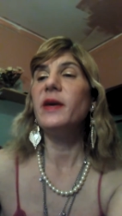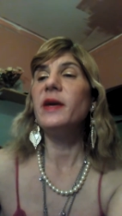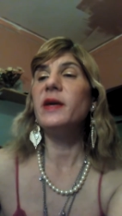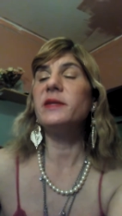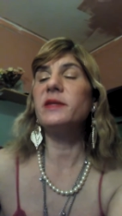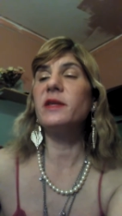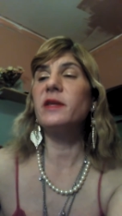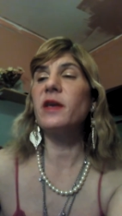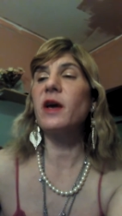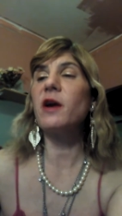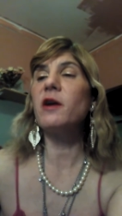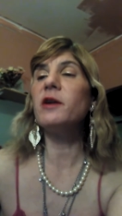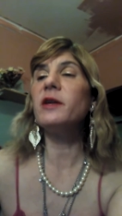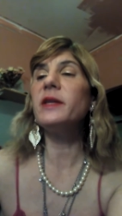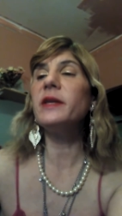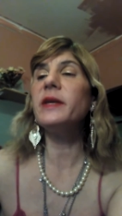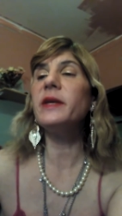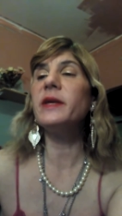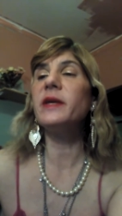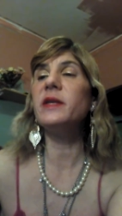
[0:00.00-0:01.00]
is
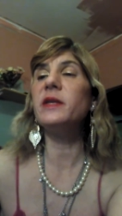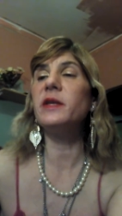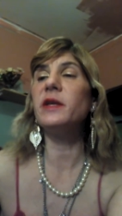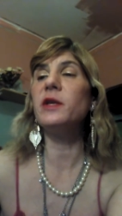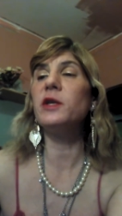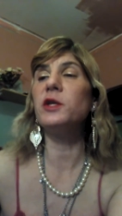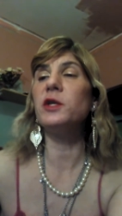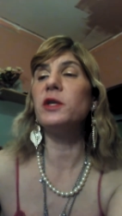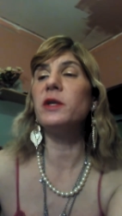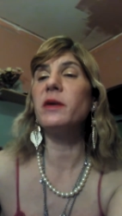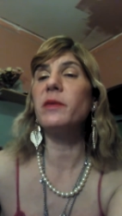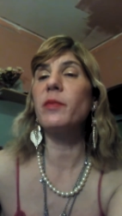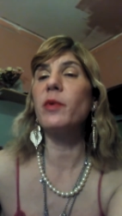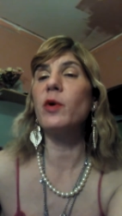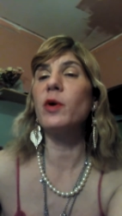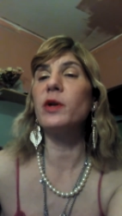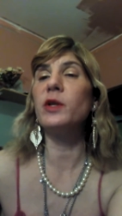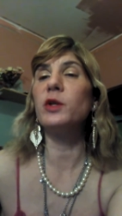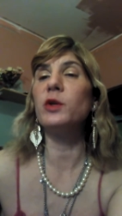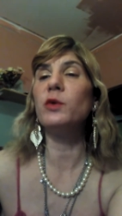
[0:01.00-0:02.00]
entirely contingent
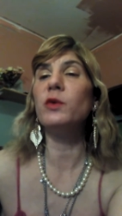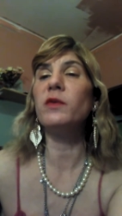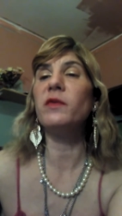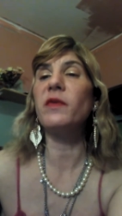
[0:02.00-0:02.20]
upon dual